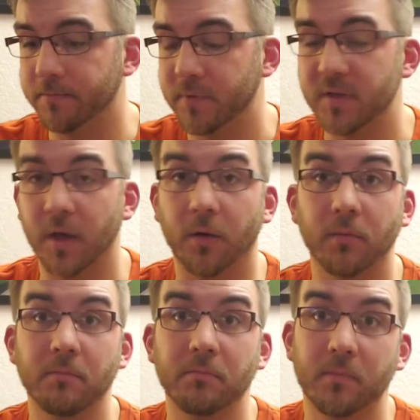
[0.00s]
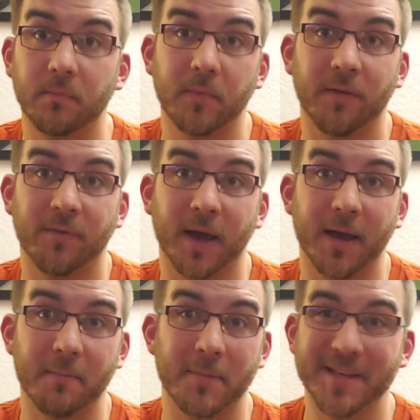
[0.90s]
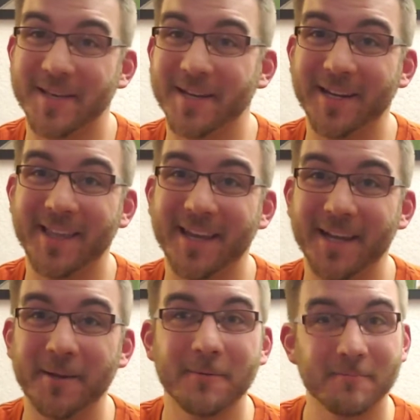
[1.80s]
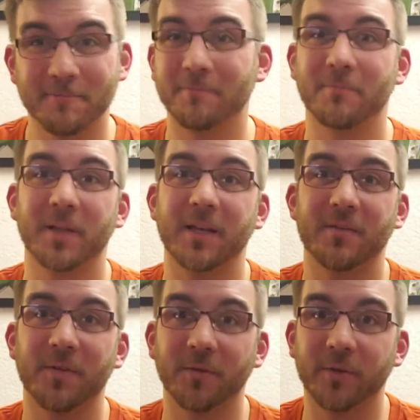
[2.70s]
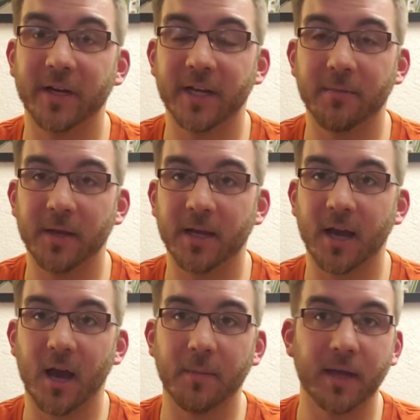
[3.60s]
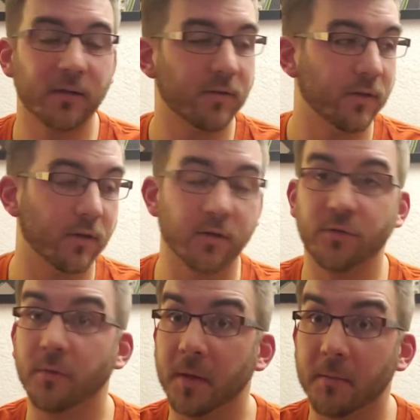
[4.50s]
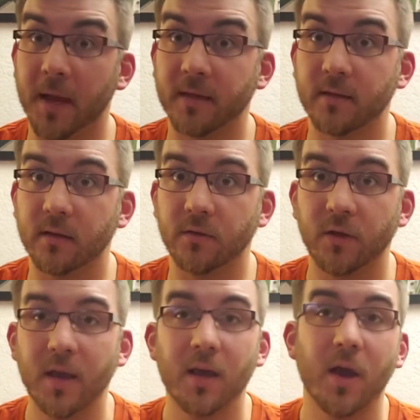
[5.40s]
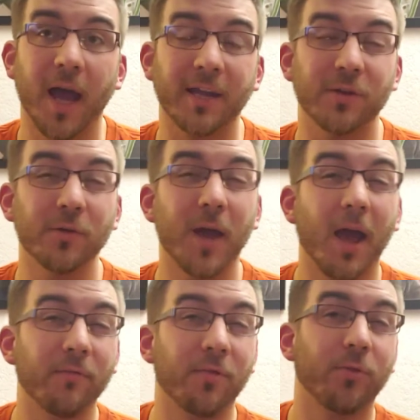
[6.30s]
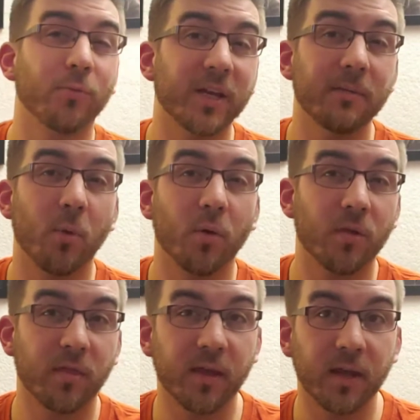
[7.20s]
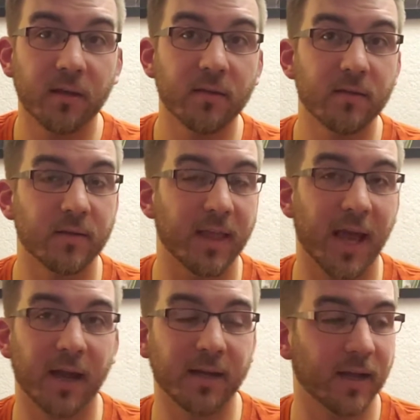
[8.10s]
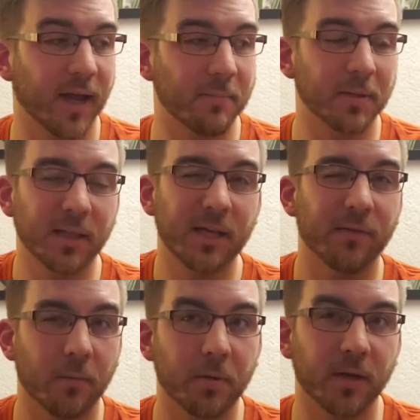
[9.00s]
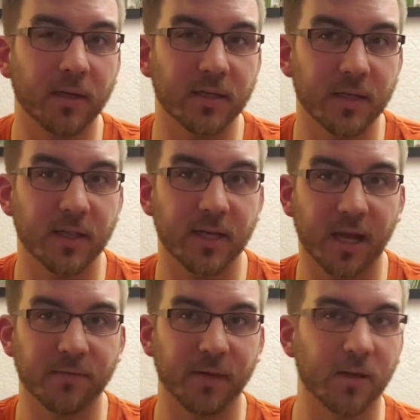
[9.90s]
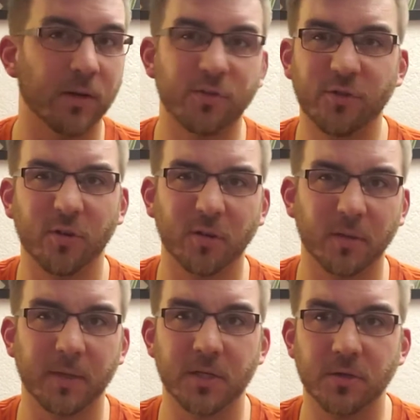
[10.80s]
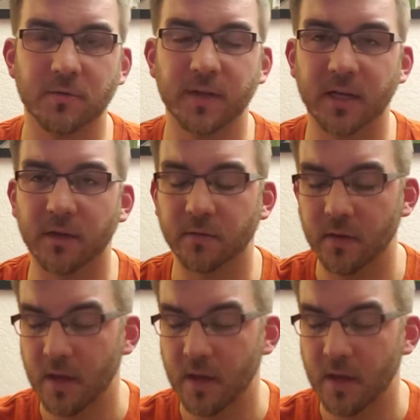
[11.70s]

So if I miss anything, please feel free to give me a comment, shoot me a message. I do have 3 more things that I believe I'll put into the next video. It should only be 2 videos.